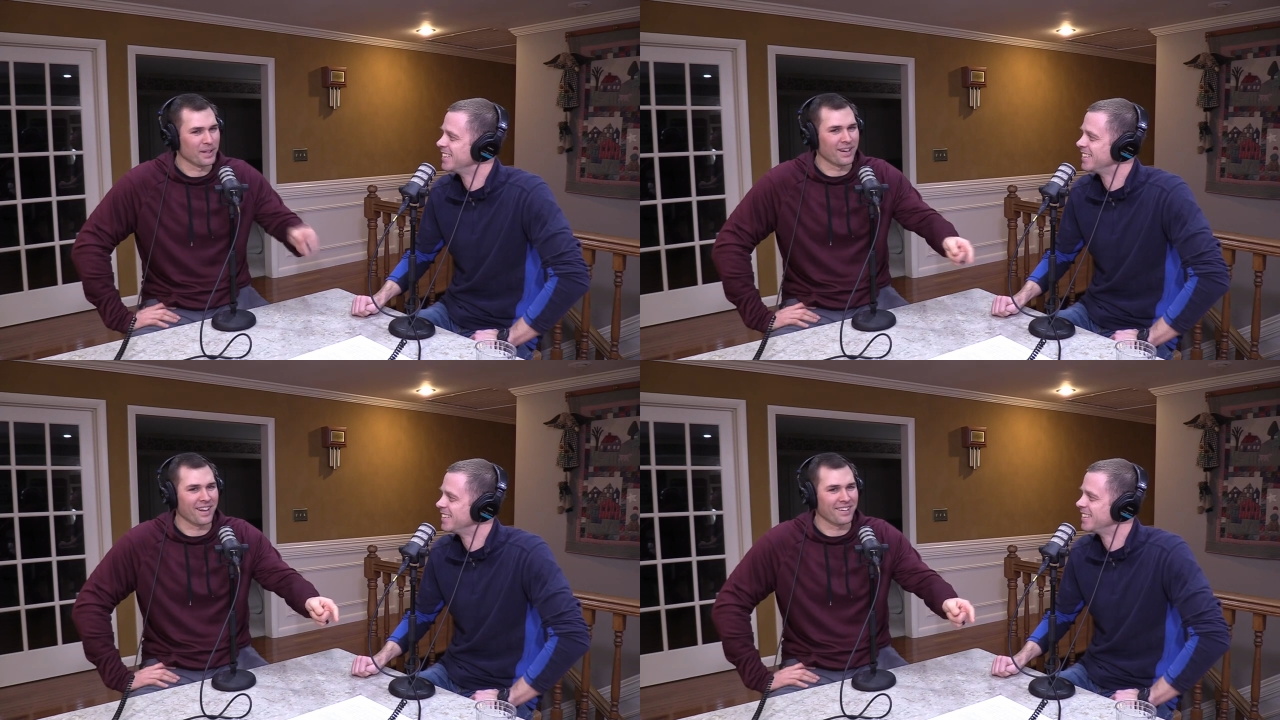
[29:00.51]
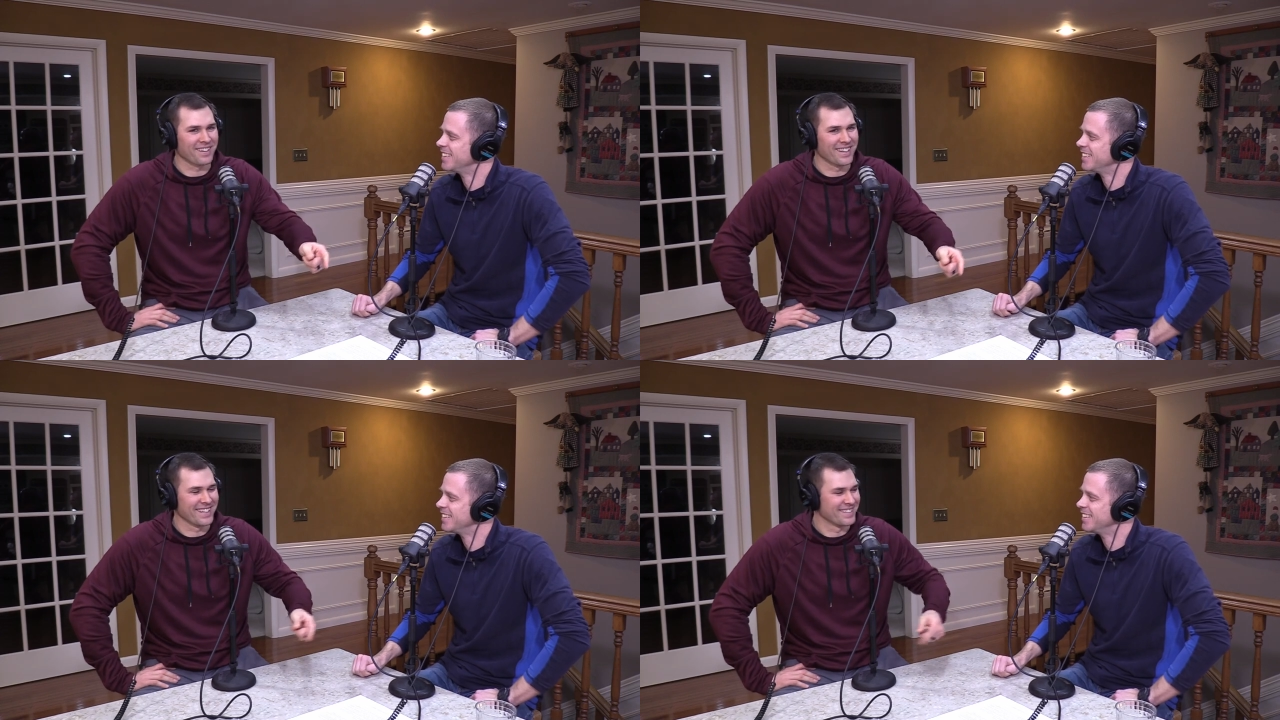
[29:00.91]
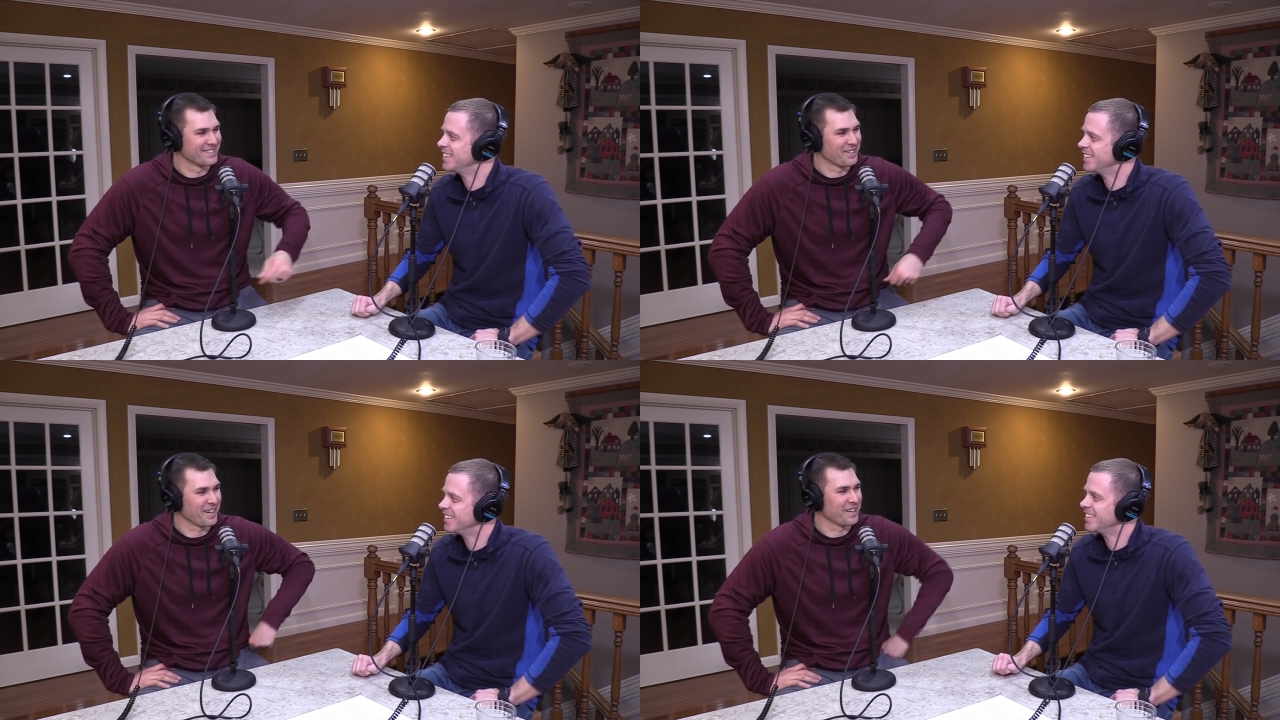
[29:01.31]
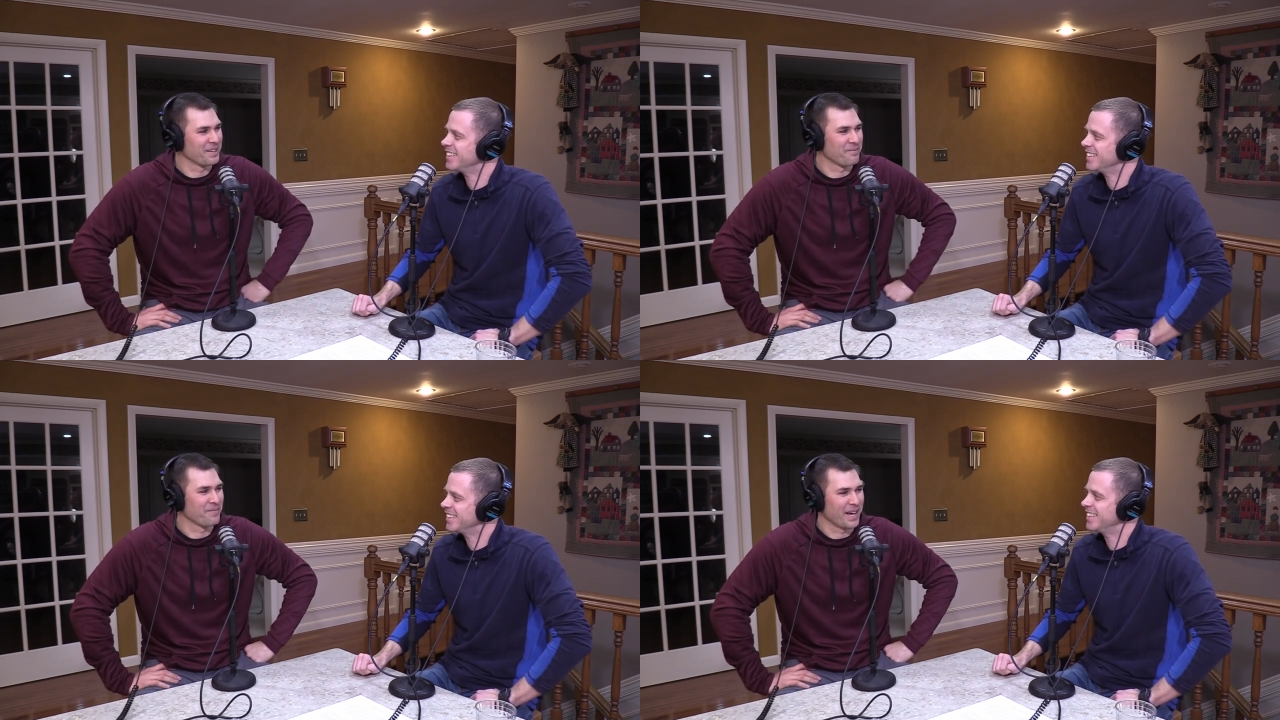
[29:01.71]
Speaker 1: put a dollar in and try to
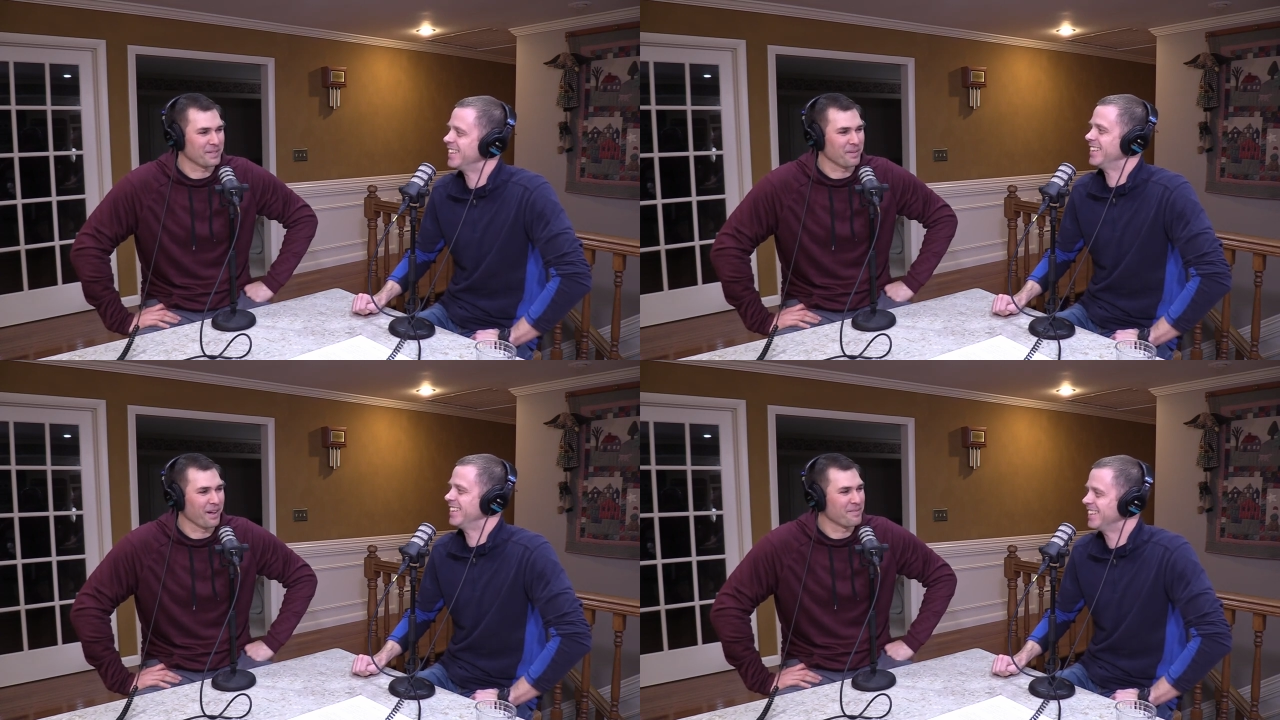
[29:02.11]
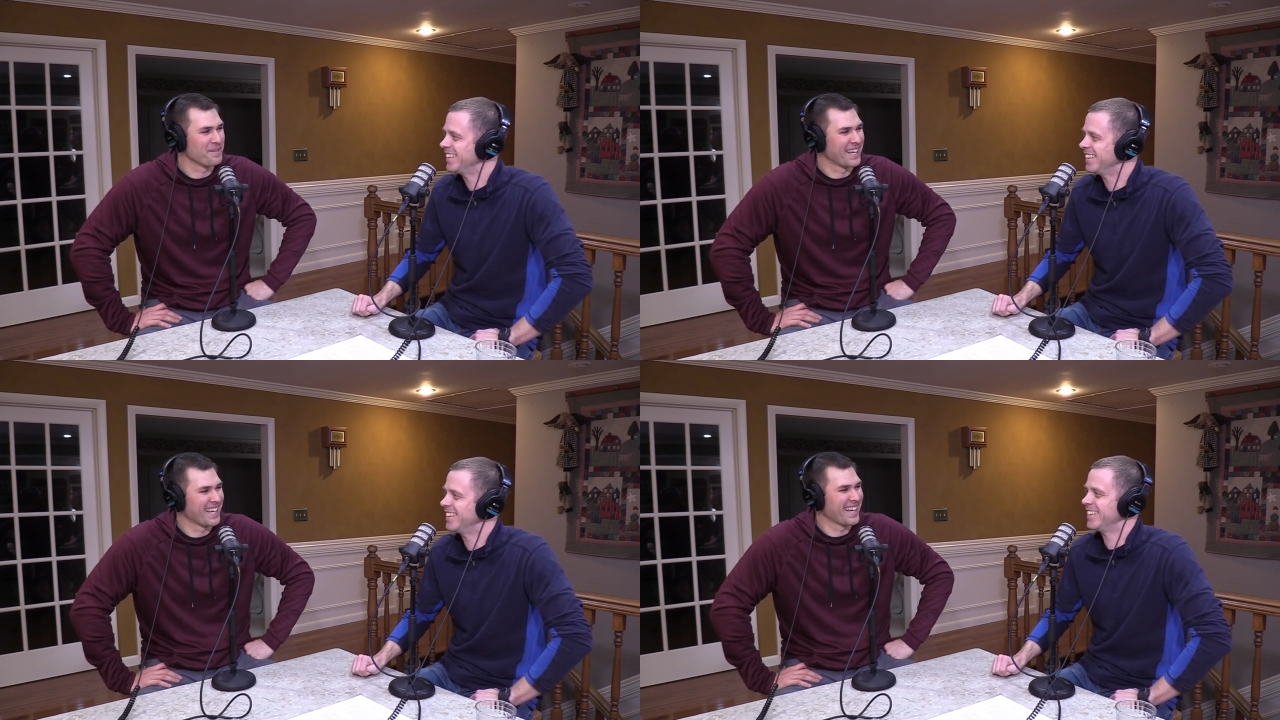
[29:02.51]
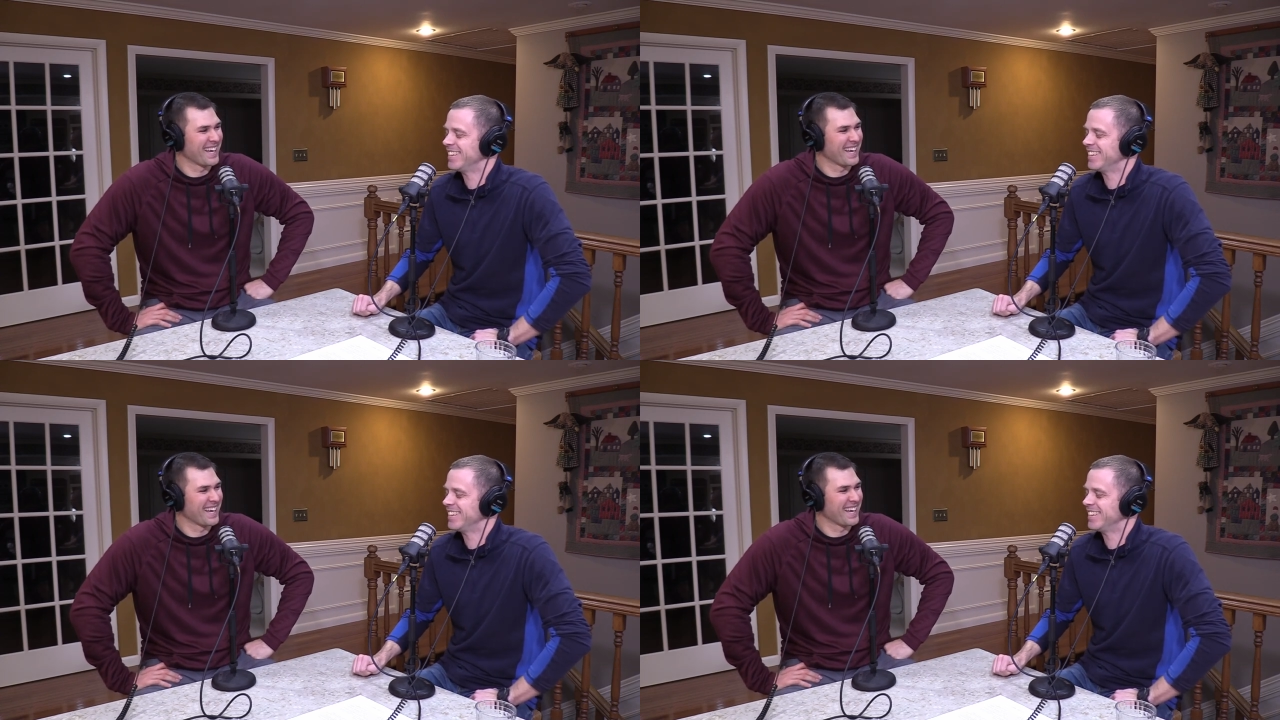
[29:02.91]
hit a fastball off me.